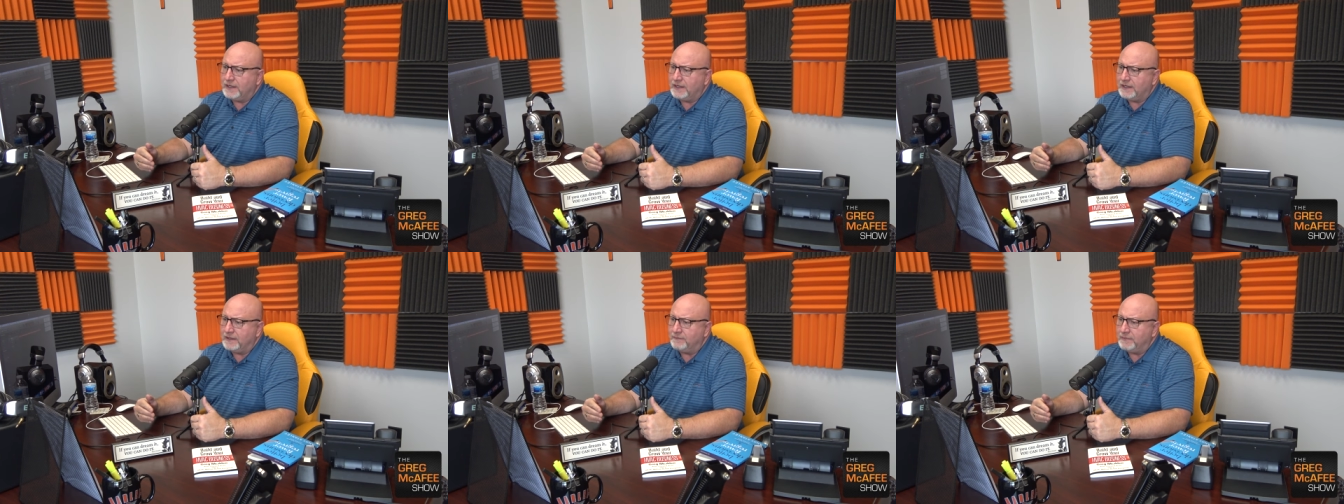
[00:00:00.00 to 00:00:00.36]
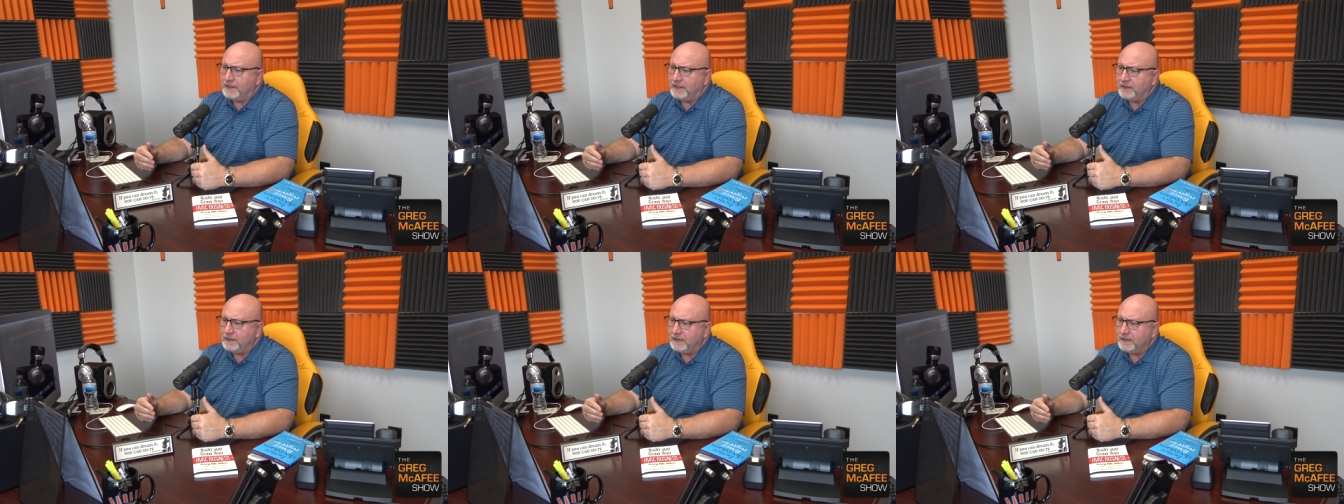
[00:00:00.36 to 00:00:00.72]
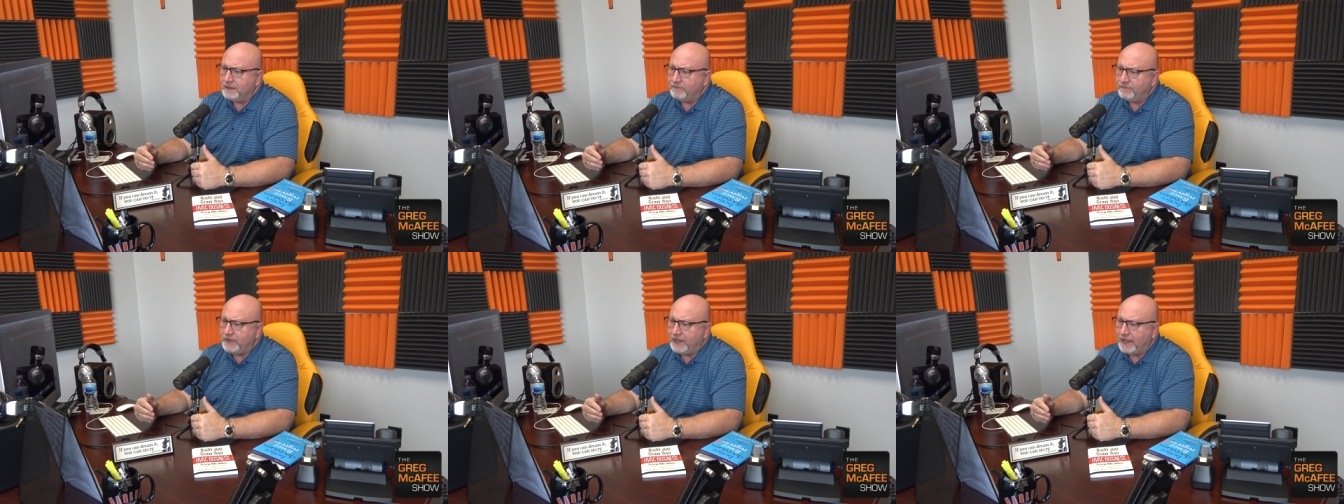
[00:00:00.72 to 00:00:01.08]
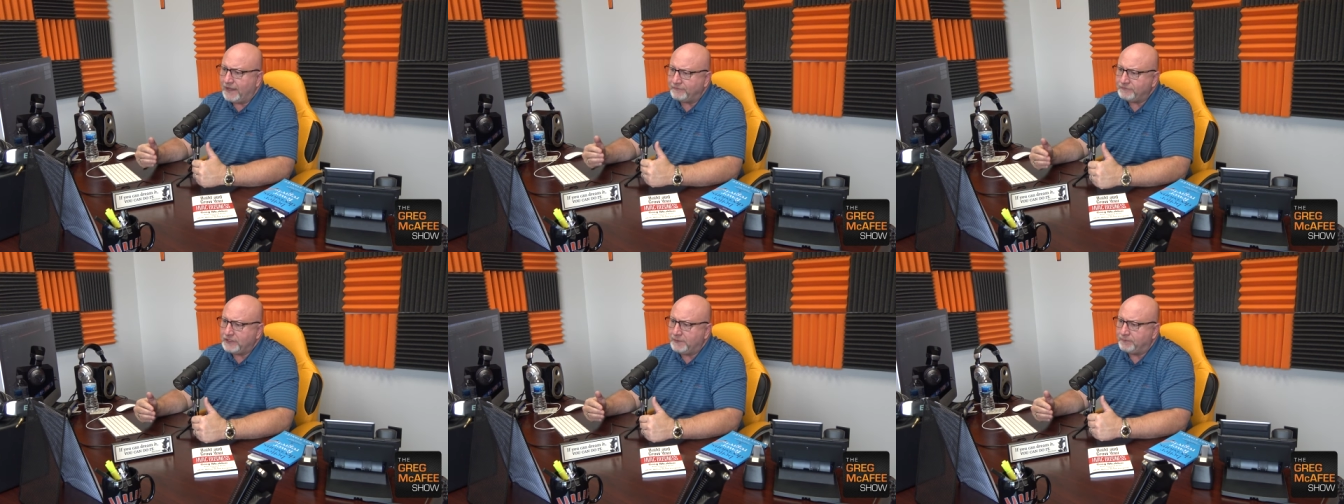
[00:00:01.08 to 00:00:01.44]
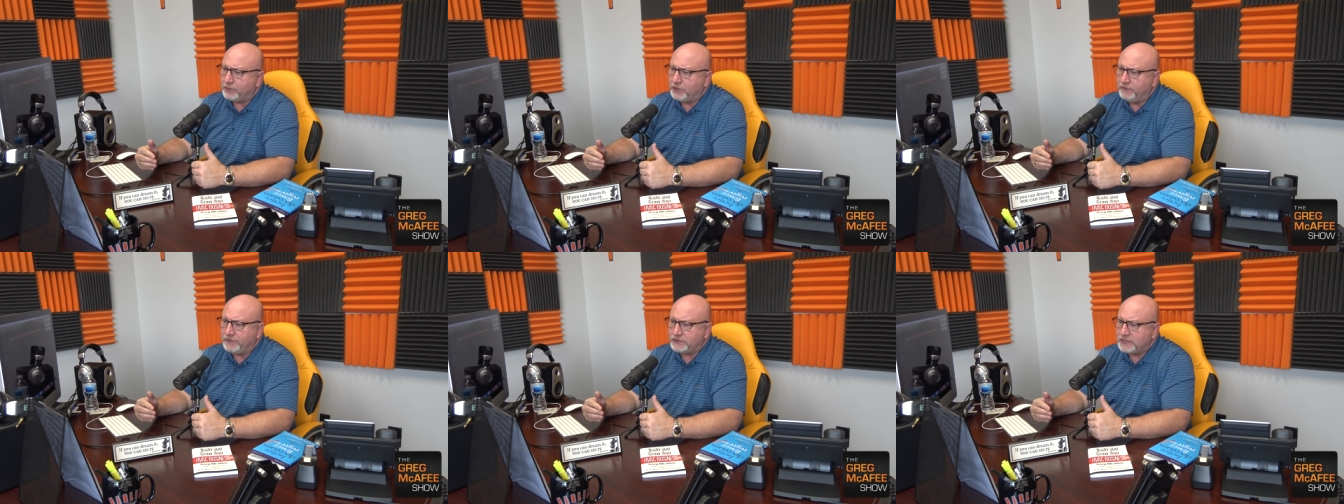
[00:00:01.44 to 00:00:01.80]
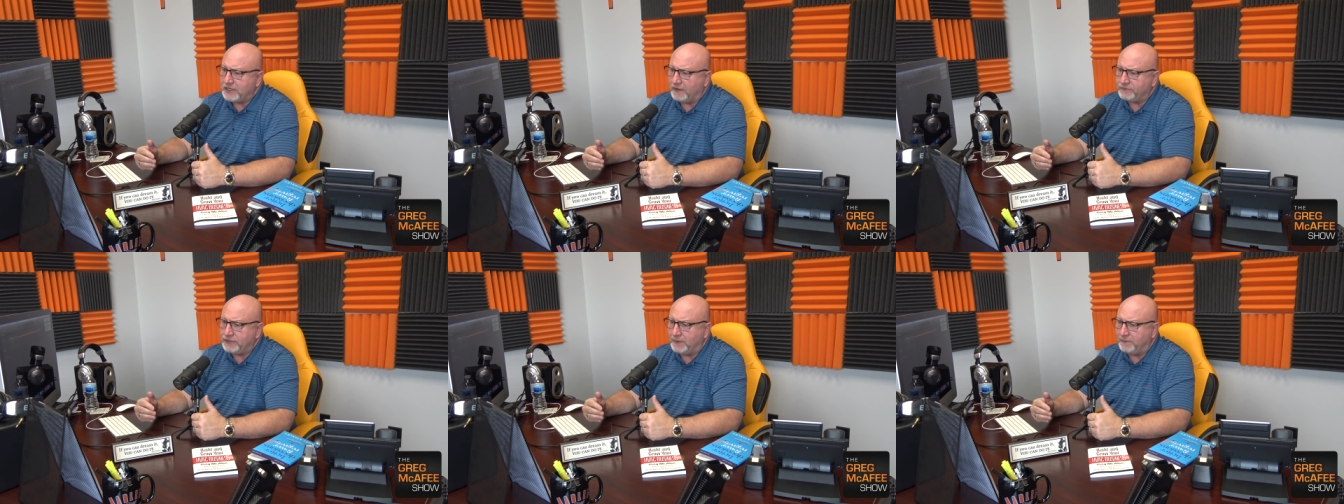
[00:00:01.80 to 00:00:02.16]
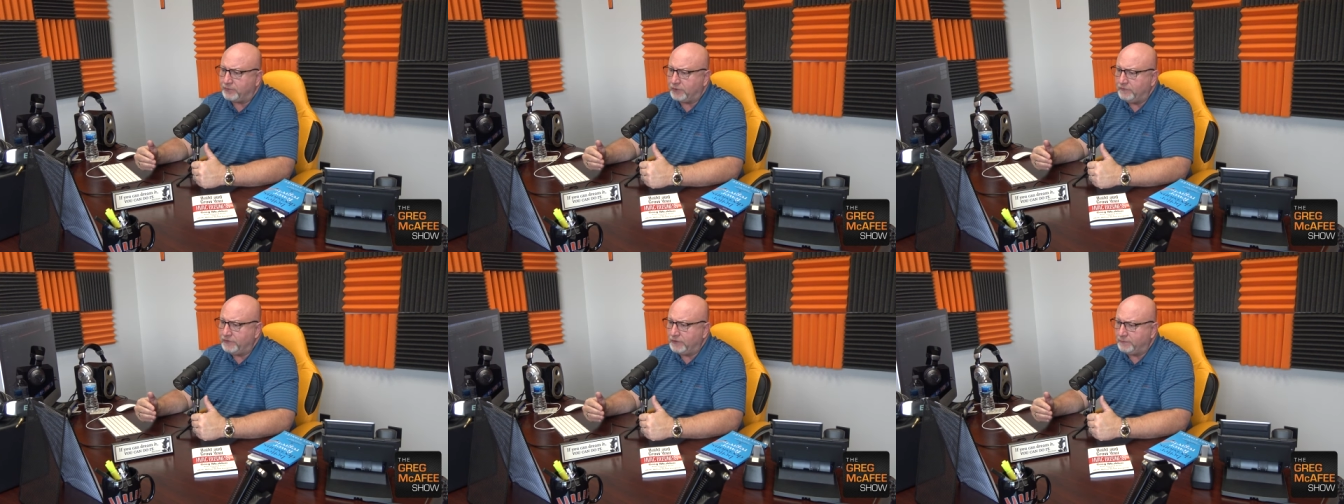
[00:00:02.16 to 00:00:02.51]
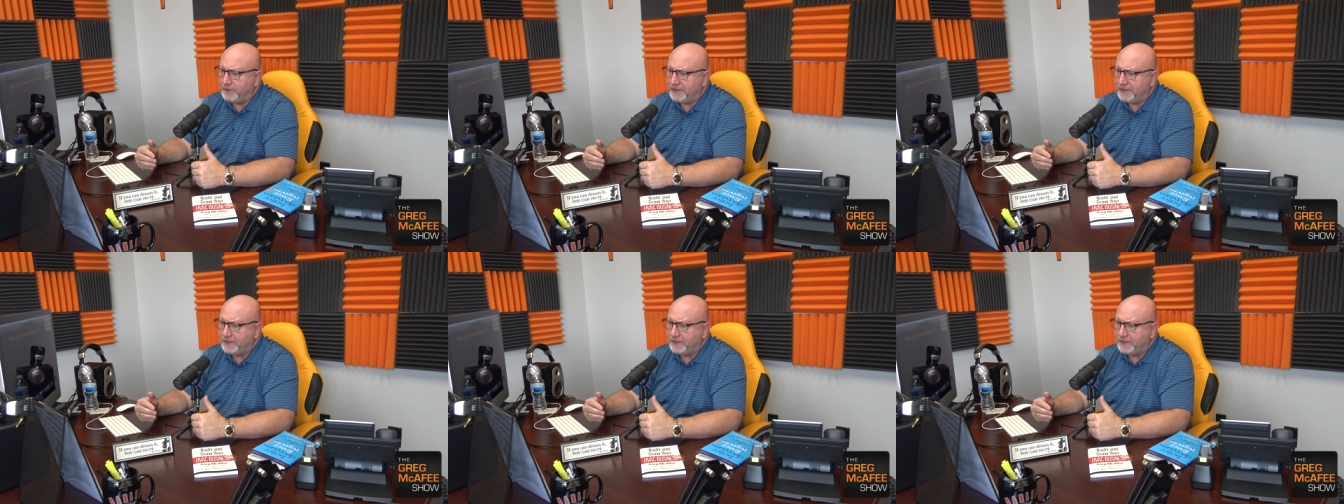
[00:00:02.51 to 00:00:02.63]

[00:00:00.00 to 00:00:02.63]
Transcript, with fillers: um, you have to improve yourself to improve your